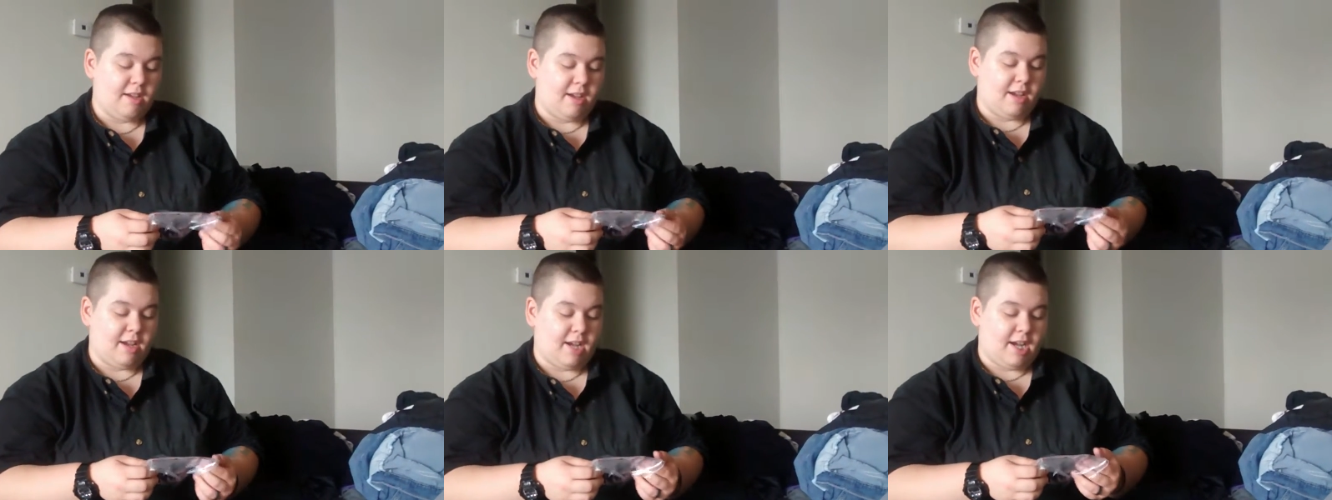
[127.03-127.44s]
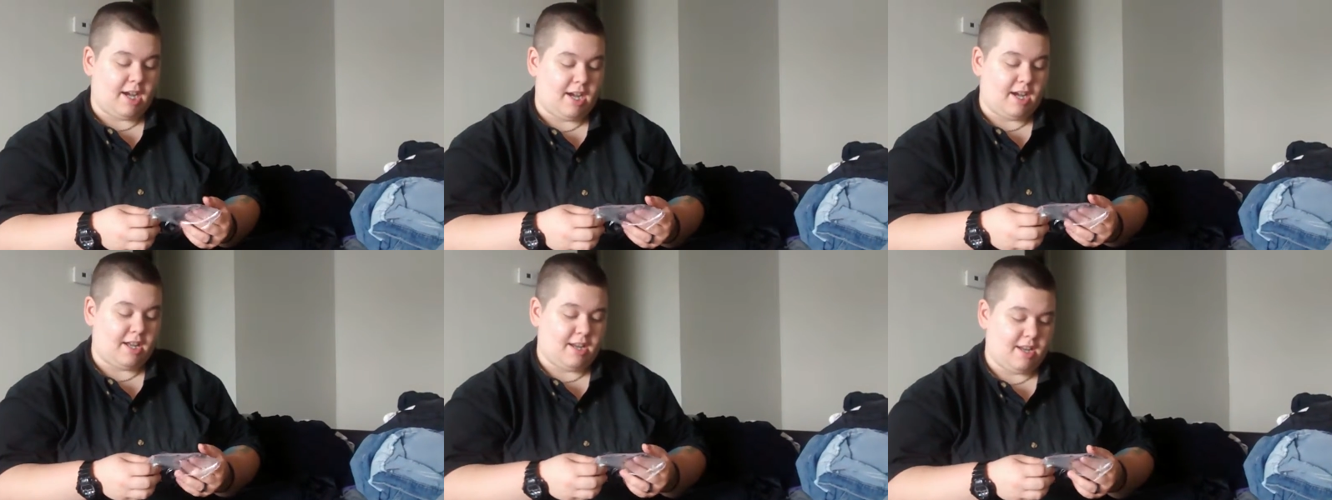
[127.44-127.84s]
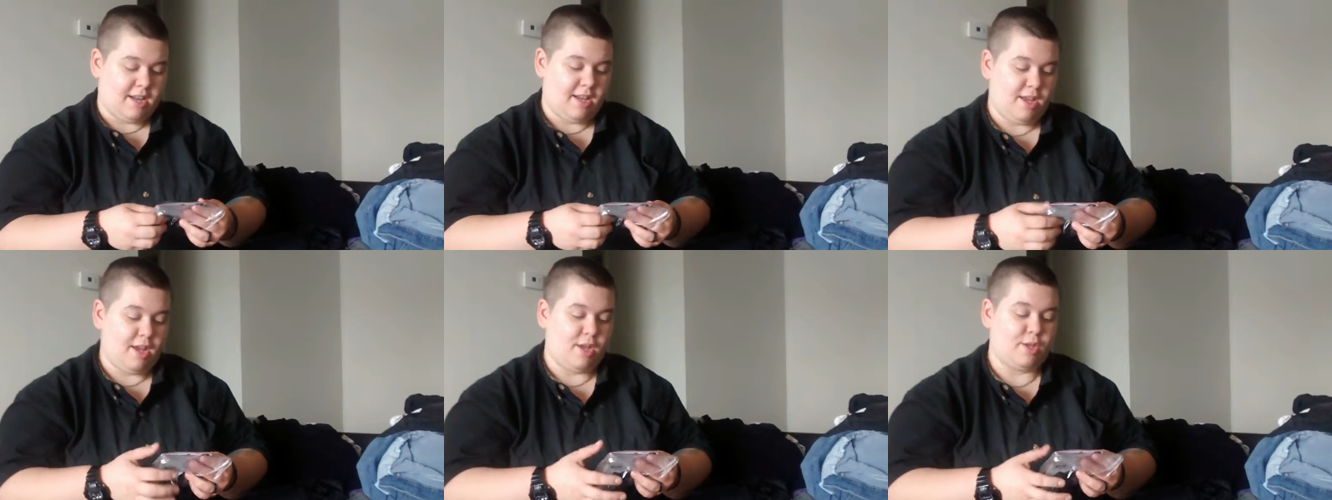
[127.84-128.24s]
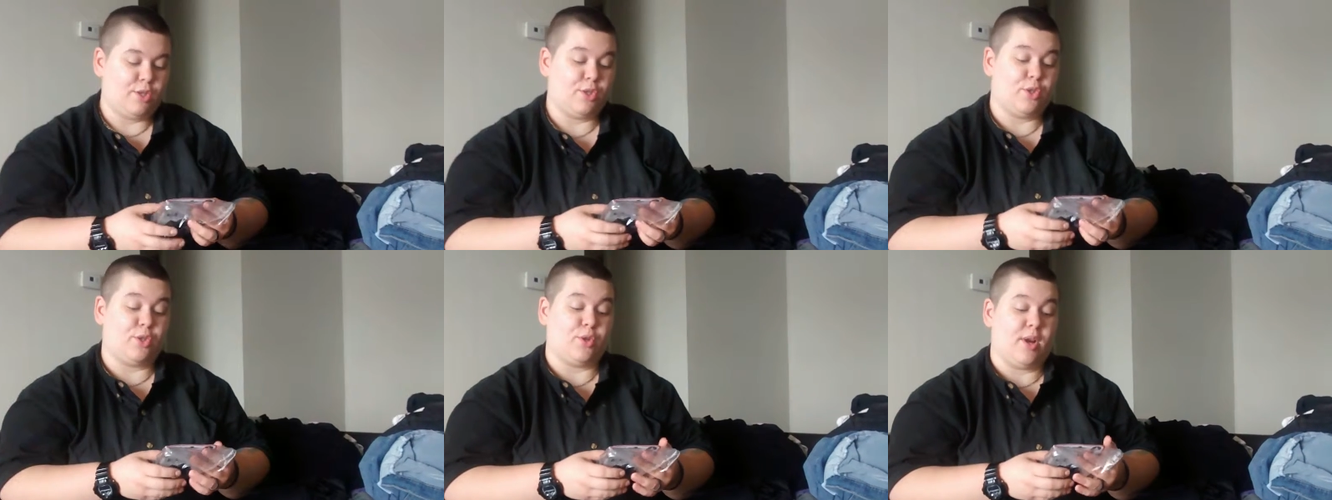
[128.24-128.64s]
I got
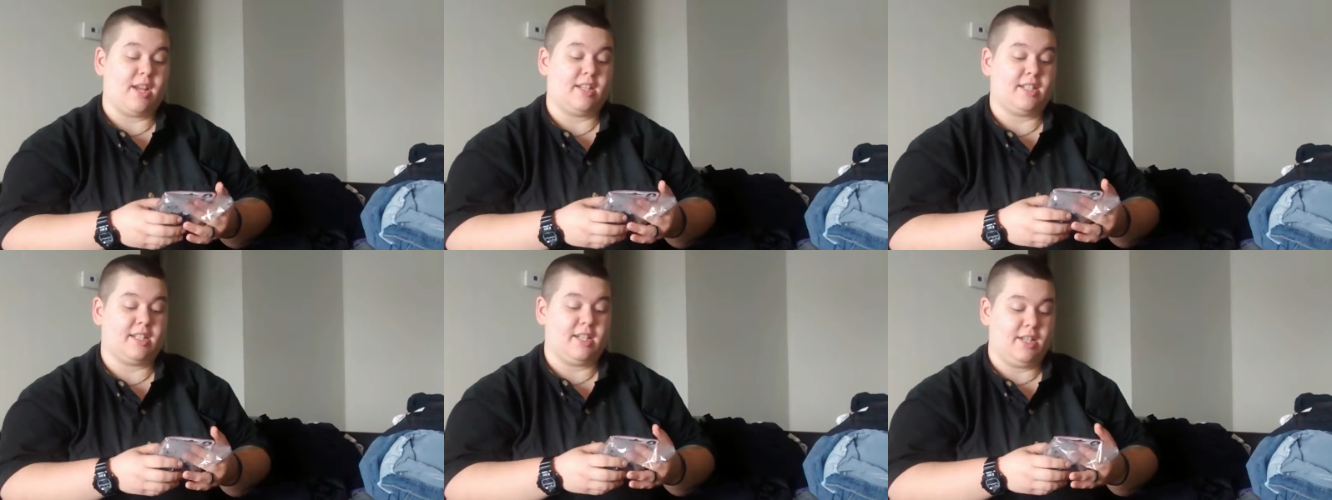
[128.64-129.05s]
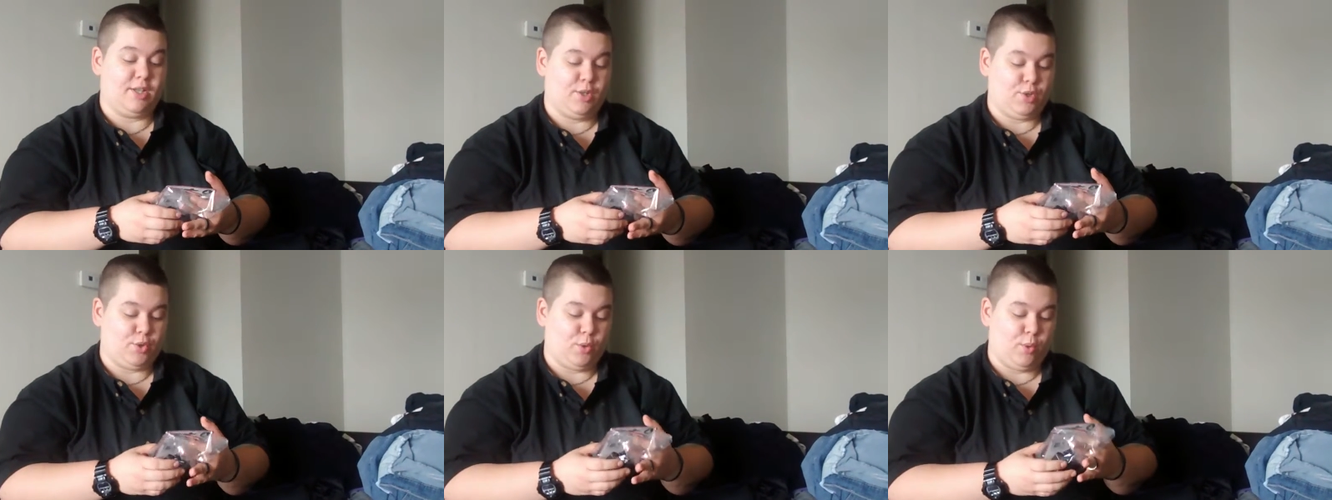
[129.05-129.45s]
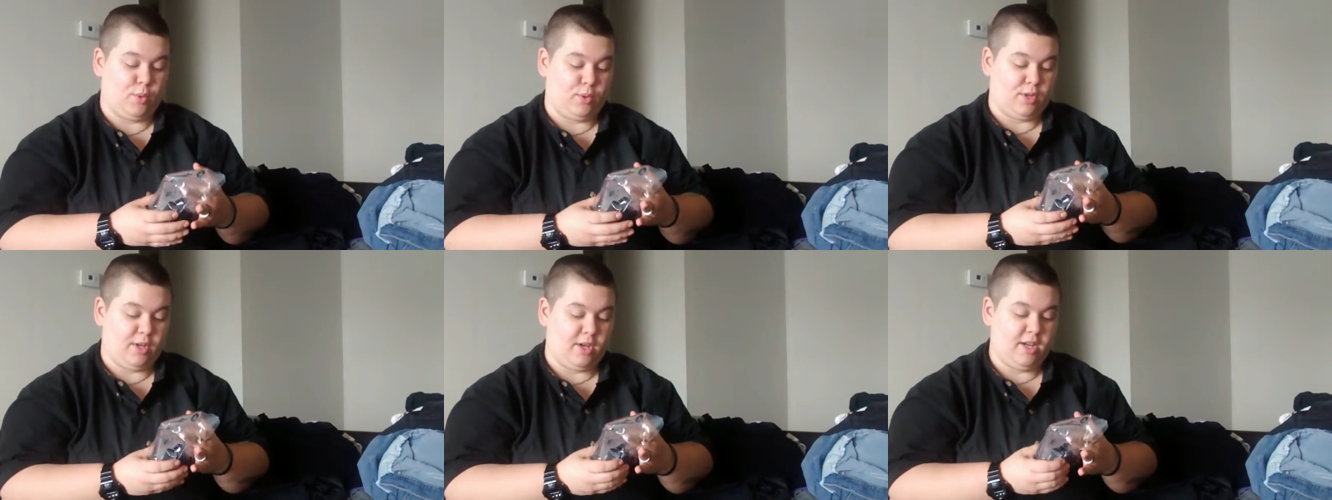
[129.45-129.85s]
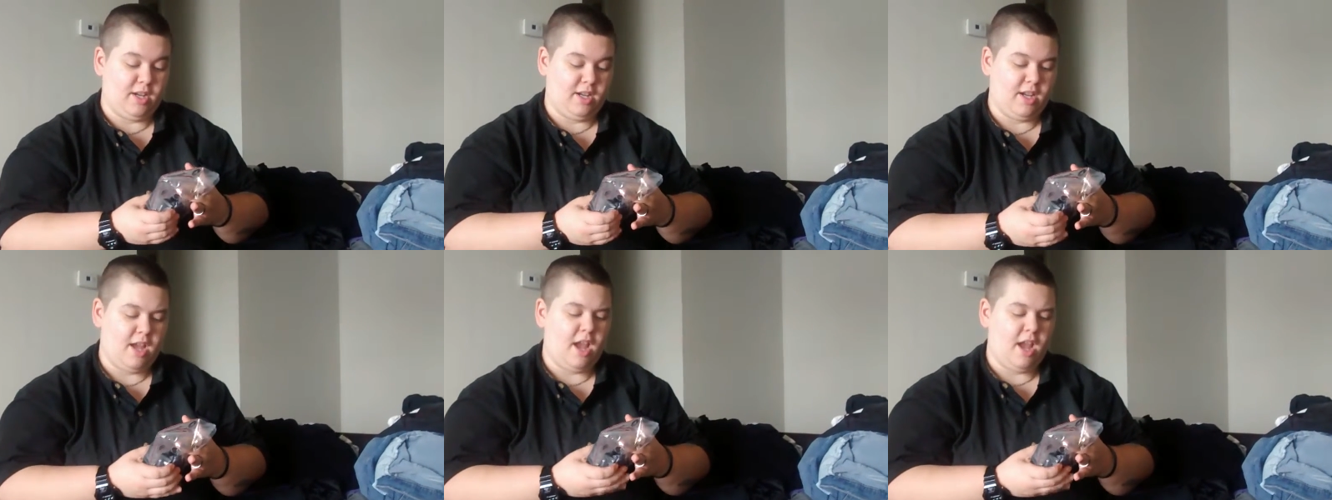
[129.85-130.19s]
stress controller.